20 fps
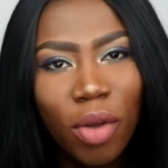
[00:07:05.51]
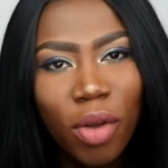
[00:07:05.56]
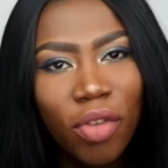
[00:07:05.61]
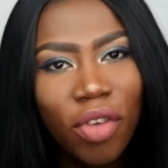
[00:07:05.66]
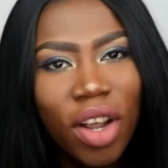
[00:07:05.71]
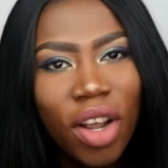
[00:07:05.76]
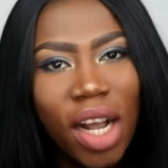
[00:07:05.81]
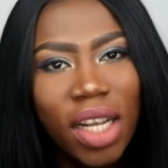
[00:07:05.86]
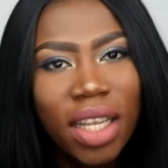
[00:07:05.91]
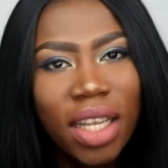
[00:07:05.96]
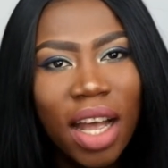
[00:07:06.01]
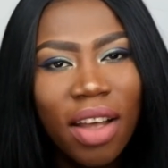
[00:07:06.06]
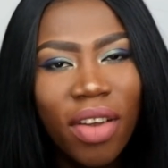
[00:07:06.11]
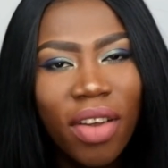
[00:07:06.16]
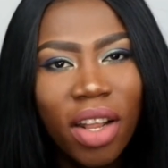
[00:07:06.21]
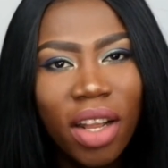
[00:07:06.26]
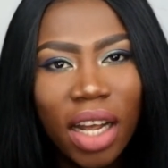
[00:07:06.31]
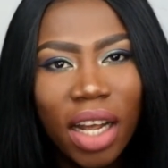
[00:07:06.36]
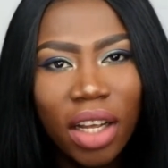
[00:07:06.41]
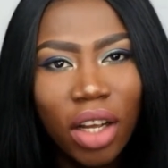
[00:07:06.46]
But if you guys
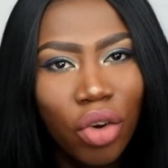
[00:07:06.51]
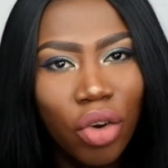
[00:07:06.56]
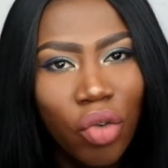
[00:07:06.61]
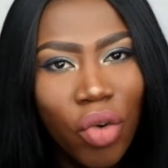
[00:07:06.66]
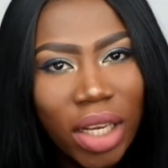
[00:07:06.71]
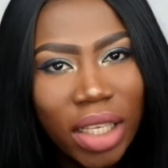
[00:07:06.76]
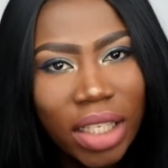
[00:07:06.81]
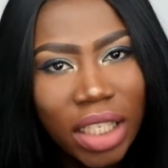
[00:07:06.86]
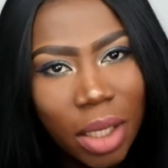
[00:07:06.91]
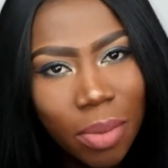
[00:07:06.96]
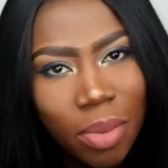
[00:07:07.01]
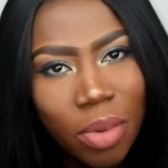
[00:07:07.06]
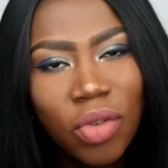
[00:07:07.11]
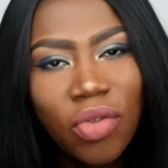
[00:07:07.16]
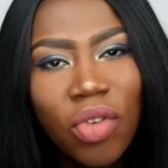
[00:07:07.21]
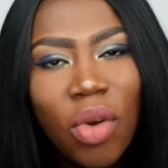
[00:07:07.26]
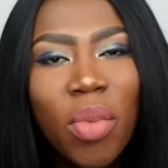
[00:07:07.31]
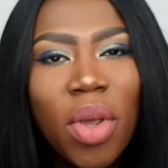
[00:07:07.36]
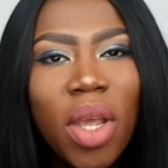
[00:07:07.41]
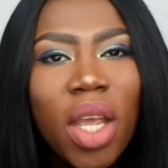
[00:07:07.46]
have any like a great
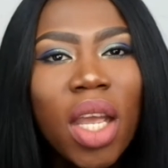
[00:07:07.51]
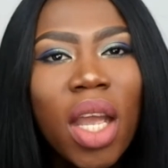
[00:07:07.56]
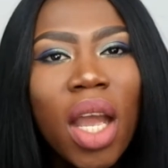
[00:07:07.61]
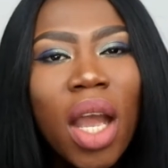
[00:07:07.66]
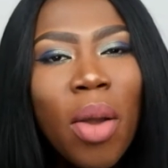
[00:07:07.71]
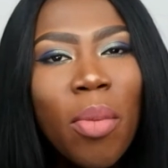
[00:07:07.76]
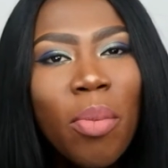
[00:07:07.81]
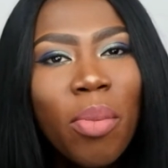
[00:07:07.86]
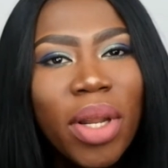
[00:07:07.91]
tips for me,